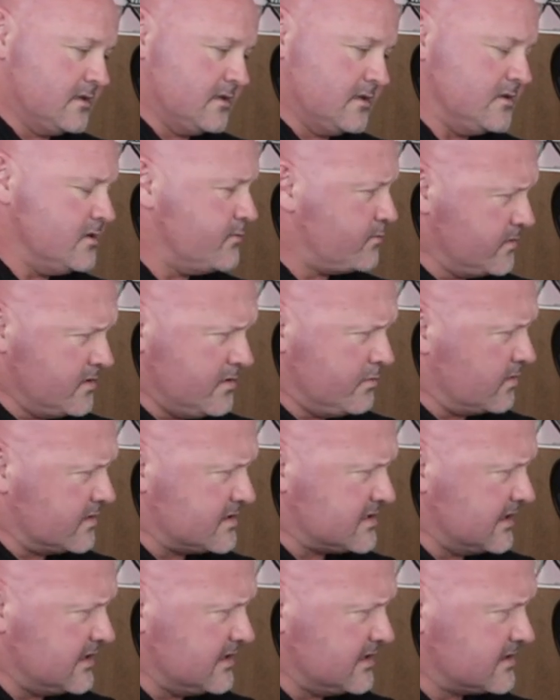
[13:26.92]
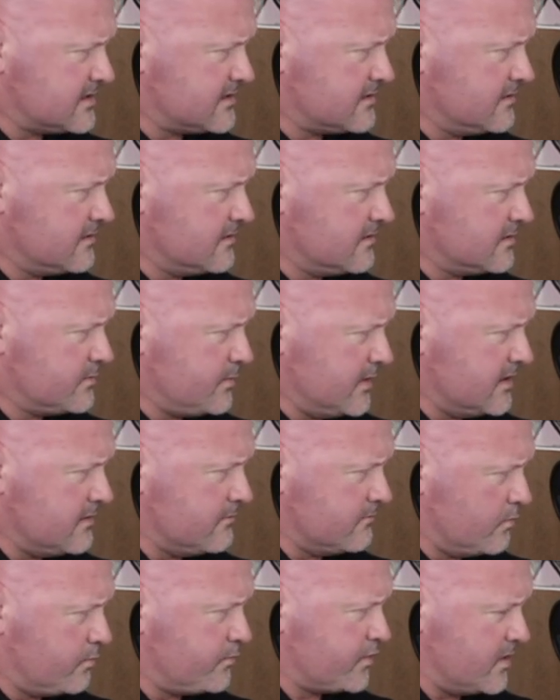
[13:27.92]
and you would have seen this, it's
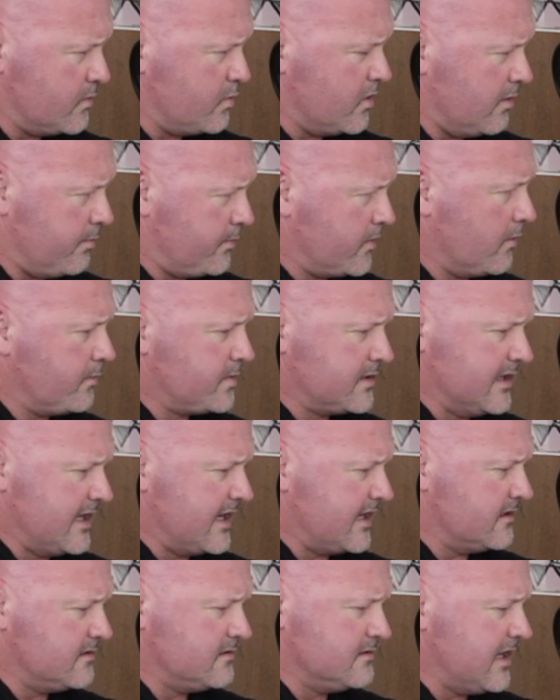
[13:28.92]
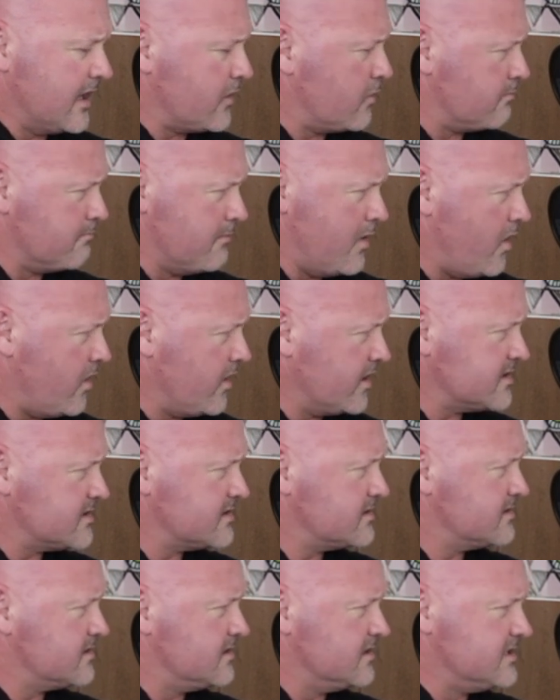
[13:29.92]
been pretty well populated, done on
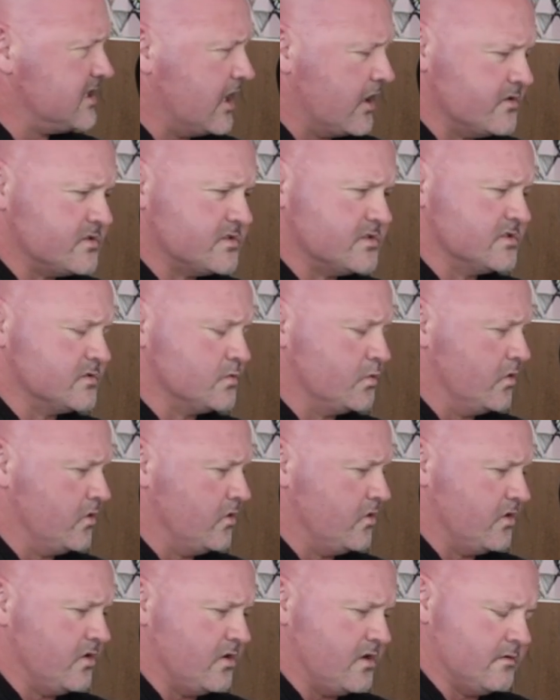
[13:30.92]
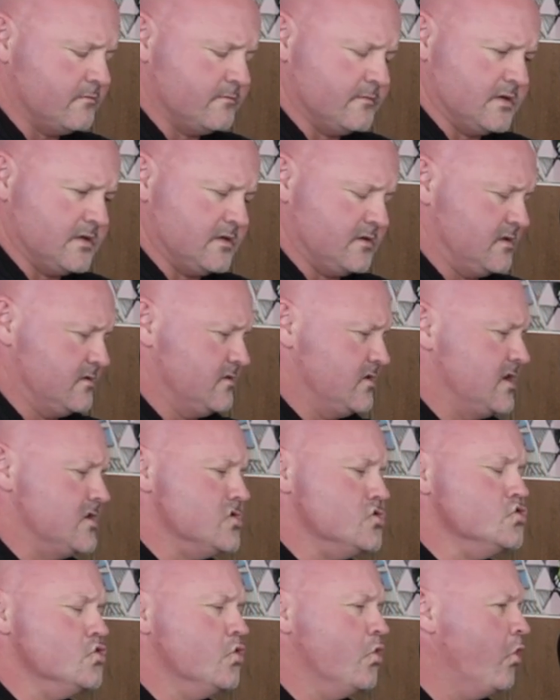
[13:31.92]
mice. The doses were
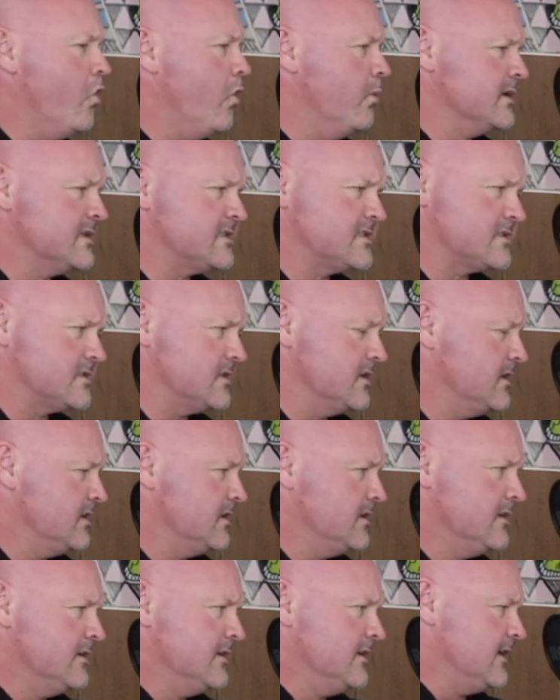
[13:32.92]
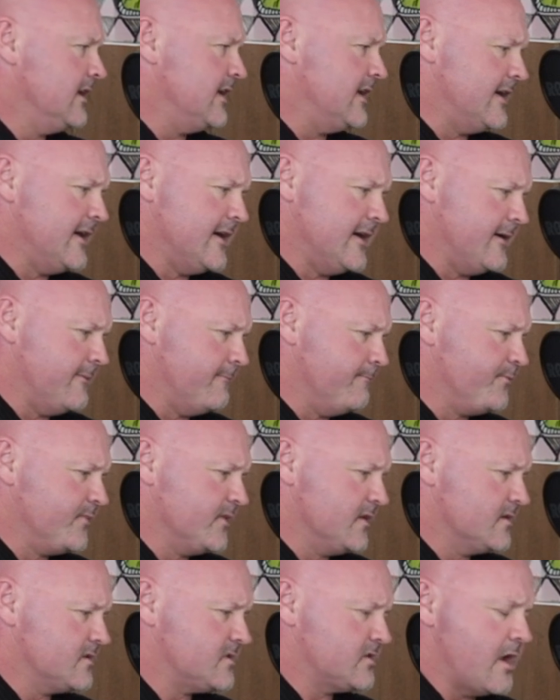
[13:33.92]
enormous.
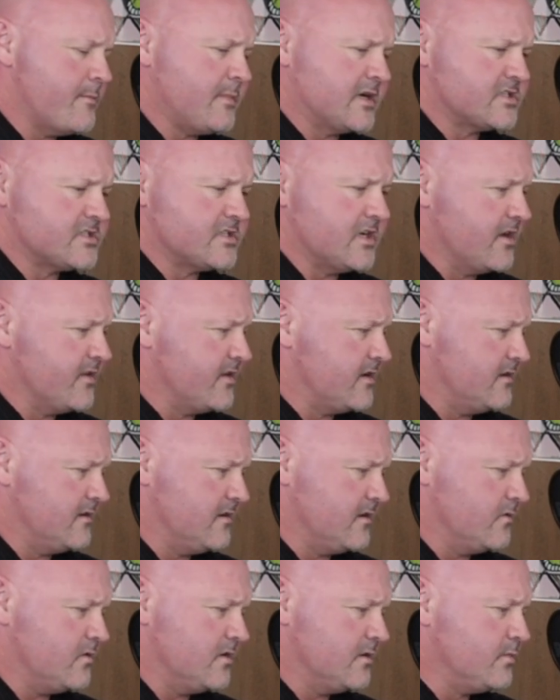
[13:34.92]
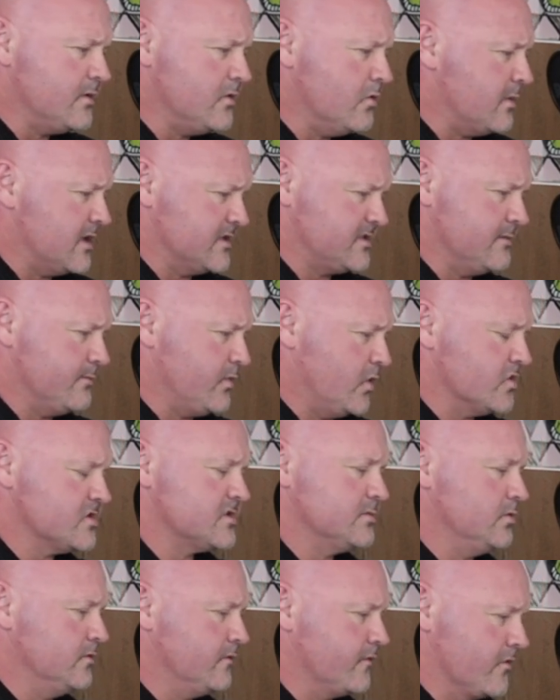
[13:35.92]
So much so that it'd be almost
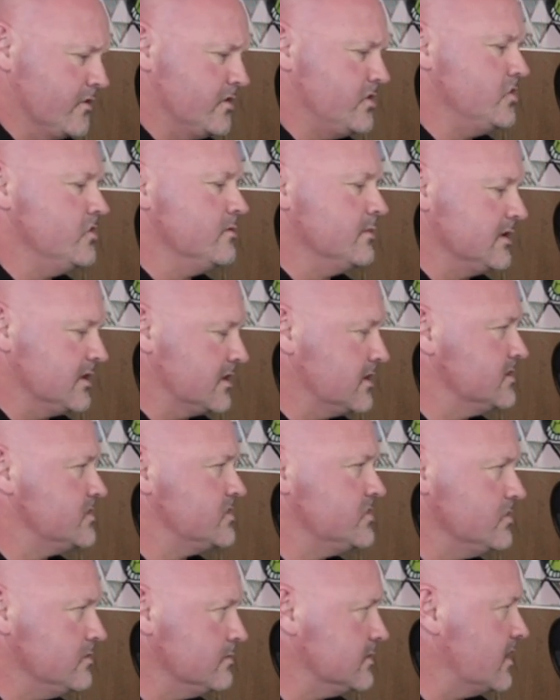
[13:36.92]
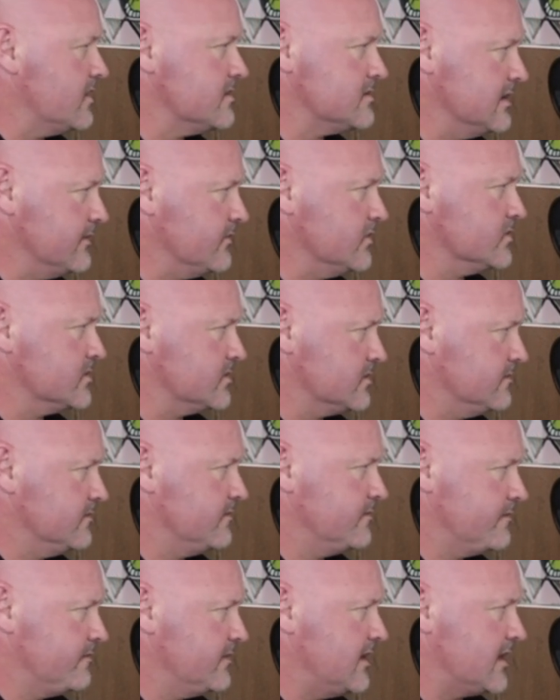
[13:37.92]
impossible for a human to consume those levels
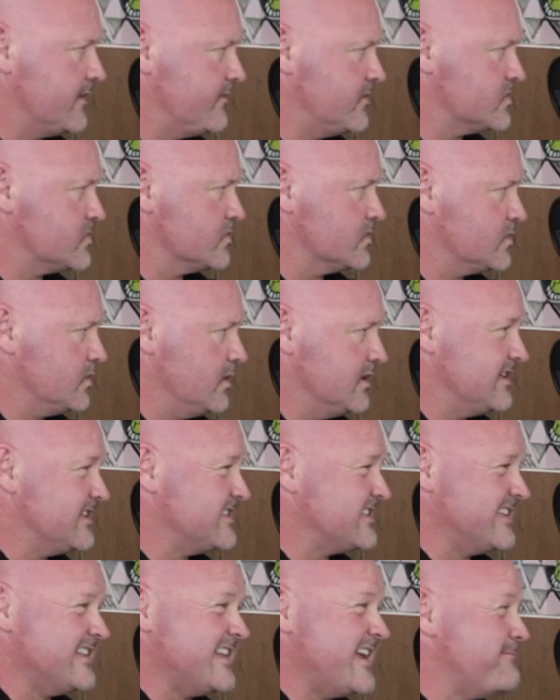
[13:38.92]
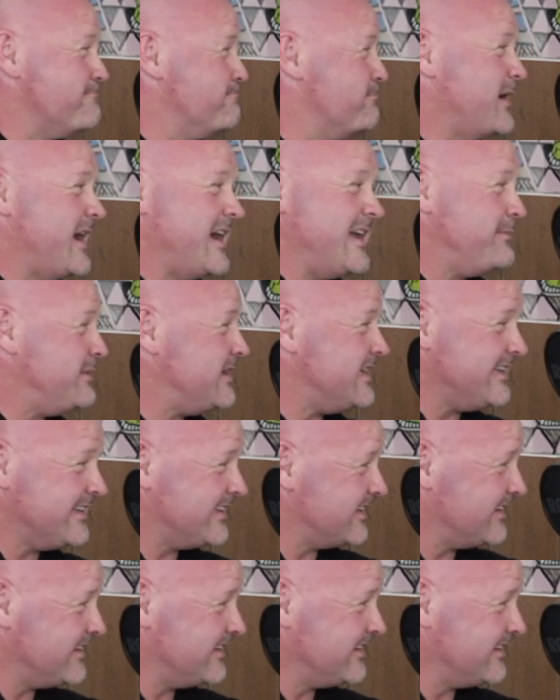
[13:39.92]
of artificial sweeteners. And then maybe,